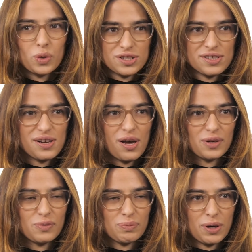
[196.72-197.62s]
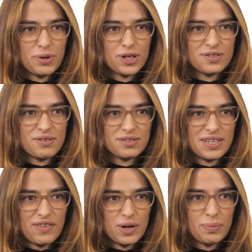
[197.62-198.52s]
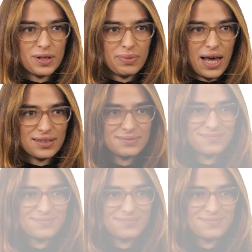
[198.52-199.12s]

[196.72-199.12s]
which is aligned with my personal development plan.